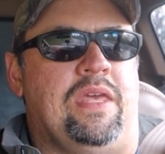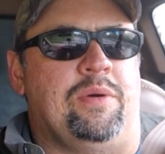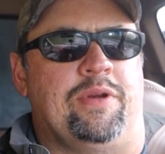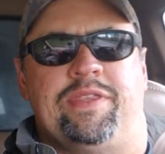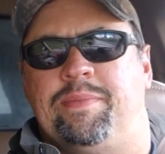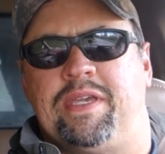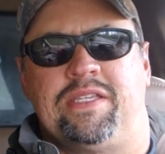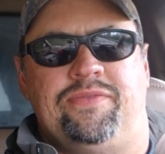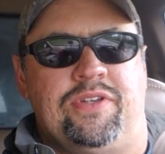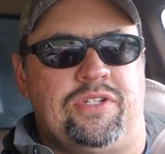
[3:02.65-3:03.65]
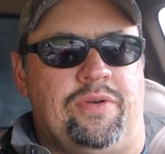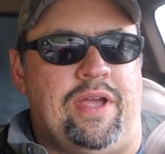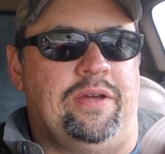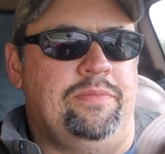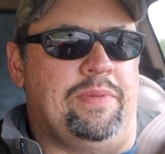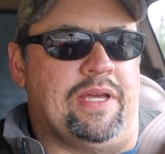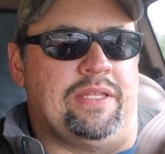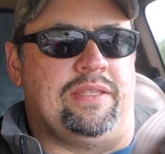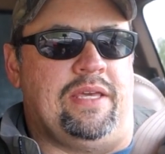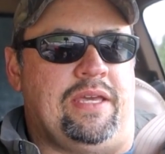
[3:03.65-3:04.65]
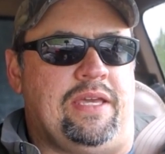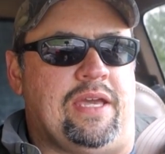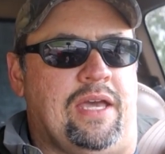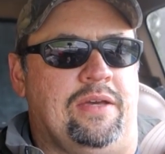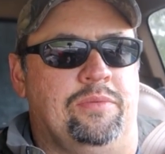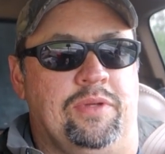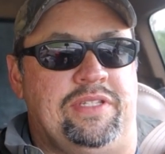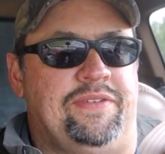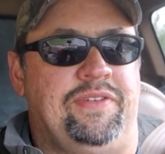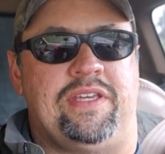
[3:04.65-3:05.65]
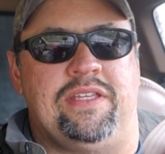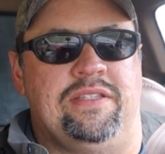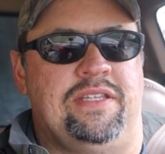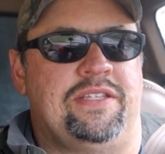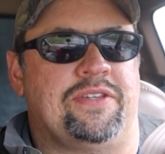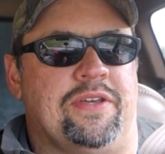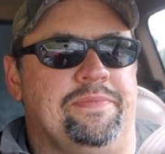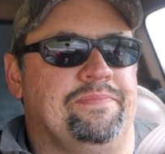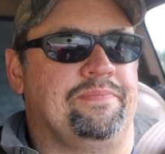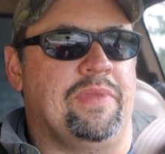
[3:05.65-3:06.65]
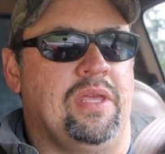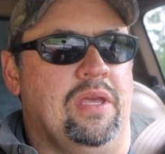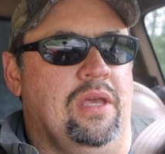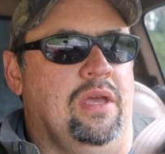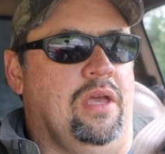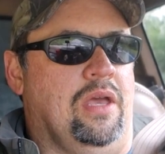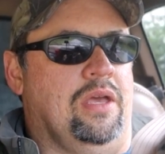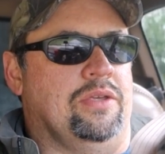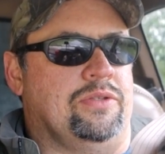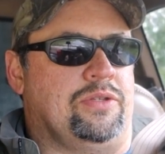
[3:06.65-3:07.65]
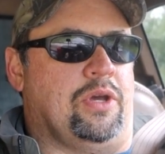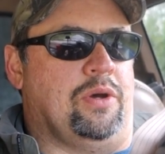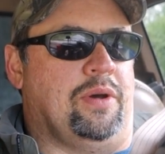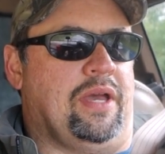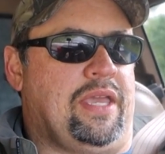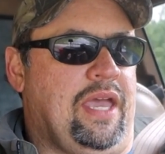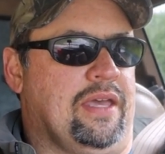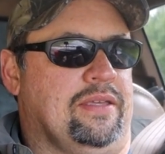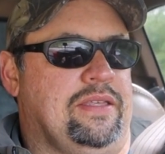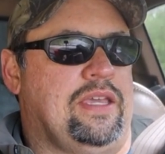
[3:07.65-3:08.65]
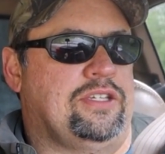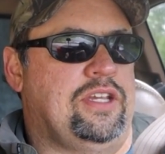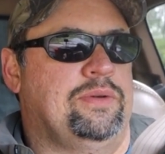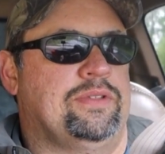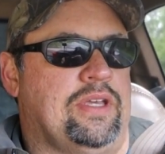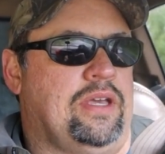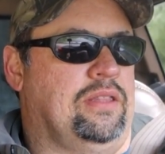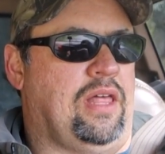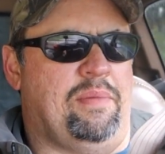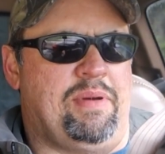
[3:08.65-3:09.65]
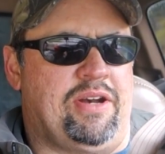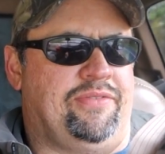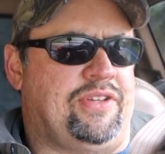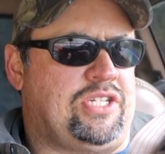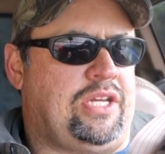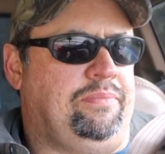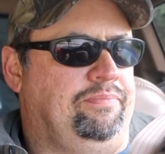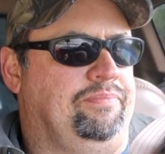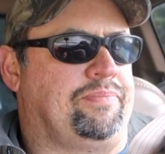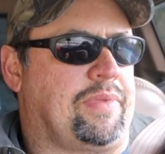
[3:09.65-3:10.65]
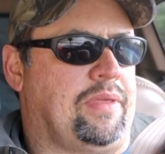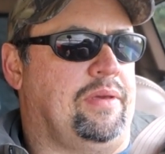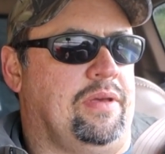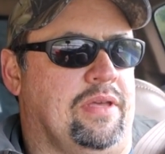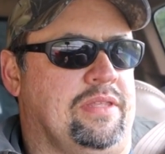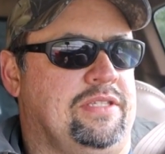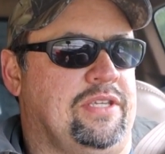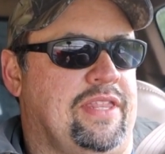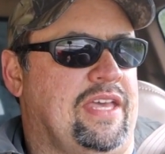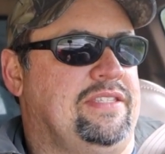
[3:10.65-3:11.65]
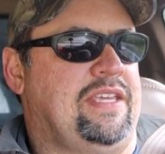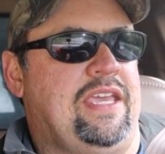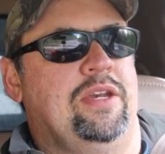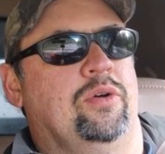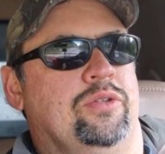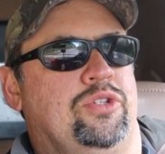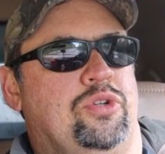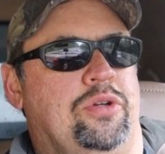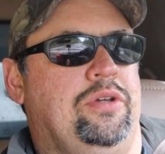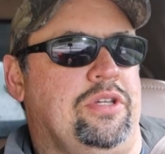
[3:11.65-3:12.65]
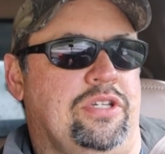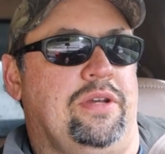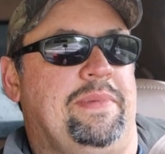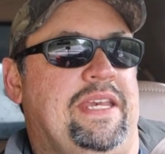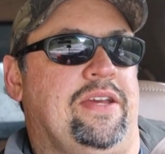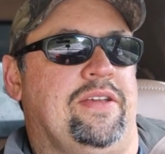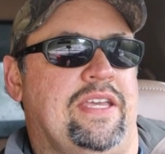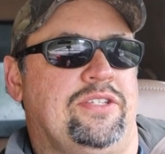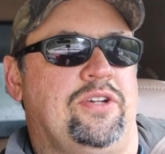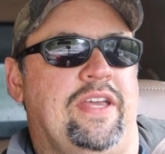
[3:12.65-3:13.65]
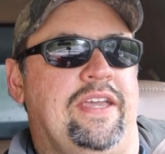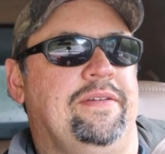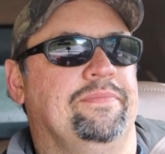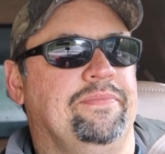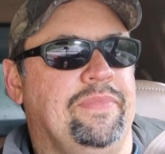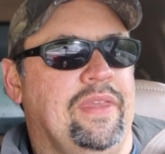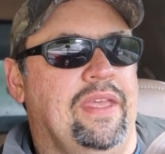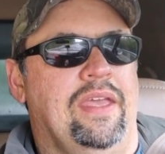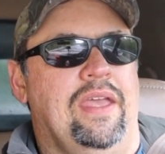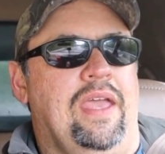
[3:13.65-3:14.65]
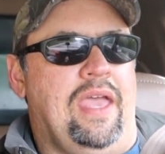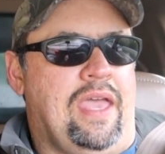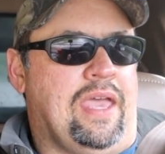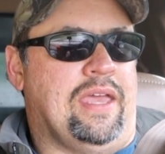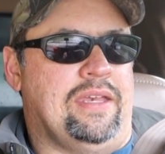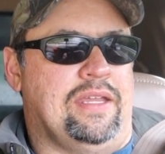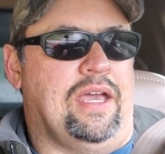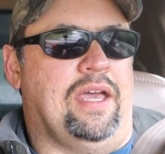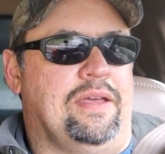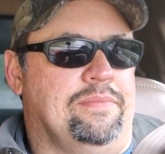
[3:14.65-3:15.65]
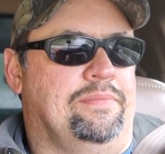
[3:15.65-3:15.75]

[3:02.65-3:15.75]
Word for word: They weren't the biggest fish around, but they uh, will definitely taste good. So, uh, yeah, yesterday was a lot better fishing. Uh, so, that saying holds true. You should have been here yesterday. And uh,